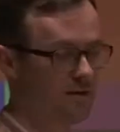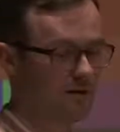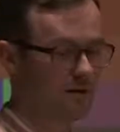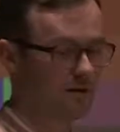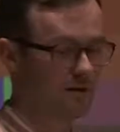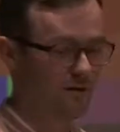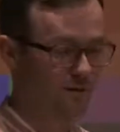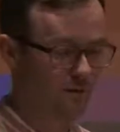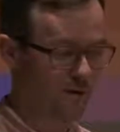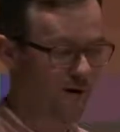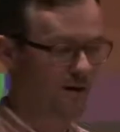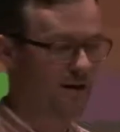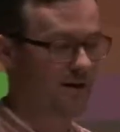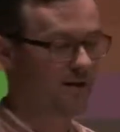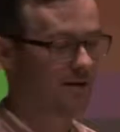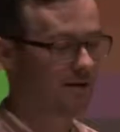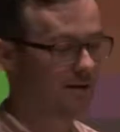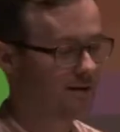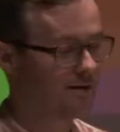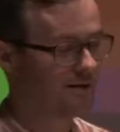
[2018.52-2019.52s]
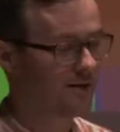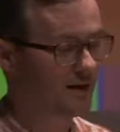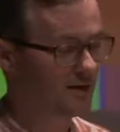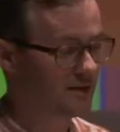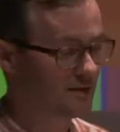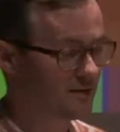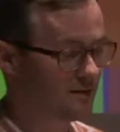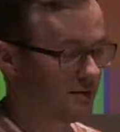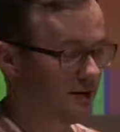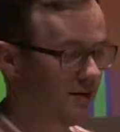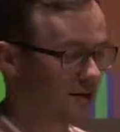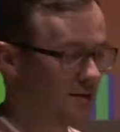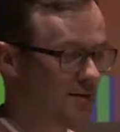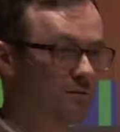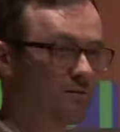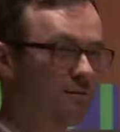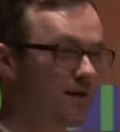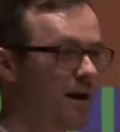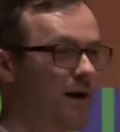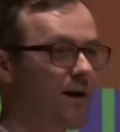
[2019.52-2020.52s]
in a way that they
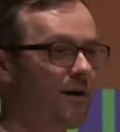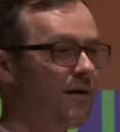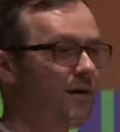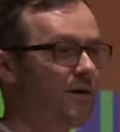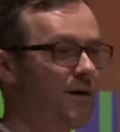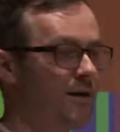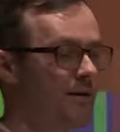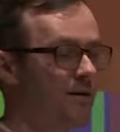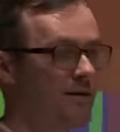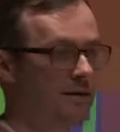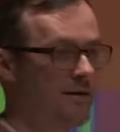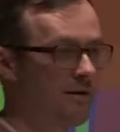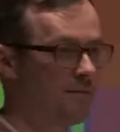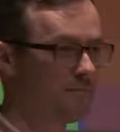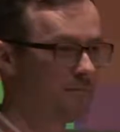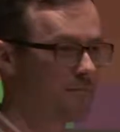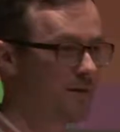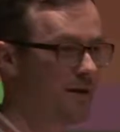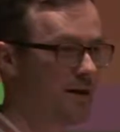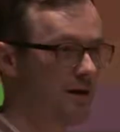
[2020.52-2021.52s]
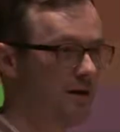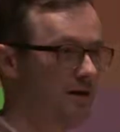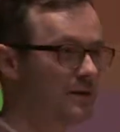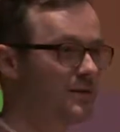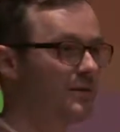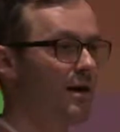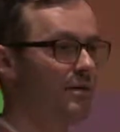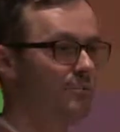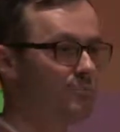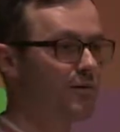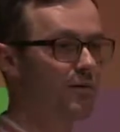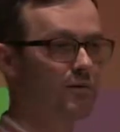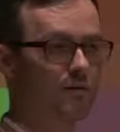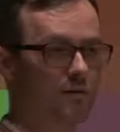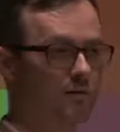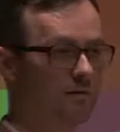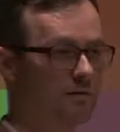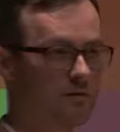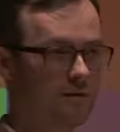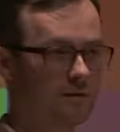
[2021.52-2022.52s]
don't carry any
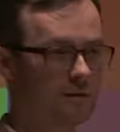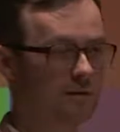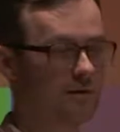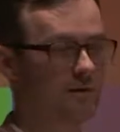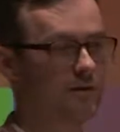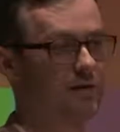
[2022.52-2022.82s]
temporal